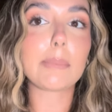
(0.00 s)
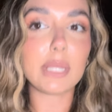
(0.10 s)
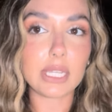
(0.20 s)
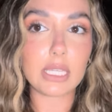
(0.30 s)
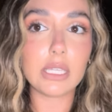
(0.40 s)

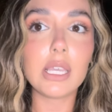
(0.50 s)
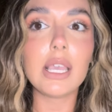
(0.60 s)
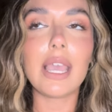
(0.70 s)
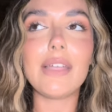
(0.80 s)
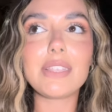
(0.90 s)
midnight.
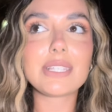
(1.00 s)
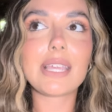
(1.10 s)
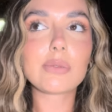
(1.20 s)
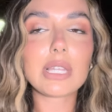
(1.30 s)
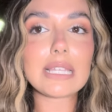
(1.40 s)
And they stay
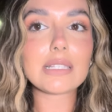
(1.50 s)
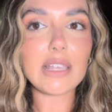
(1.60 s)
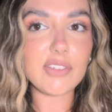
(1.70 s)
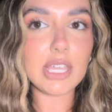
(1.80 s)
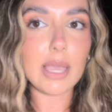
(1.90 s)
out till, like,
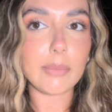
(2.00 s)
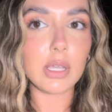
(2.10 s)
7 a.m.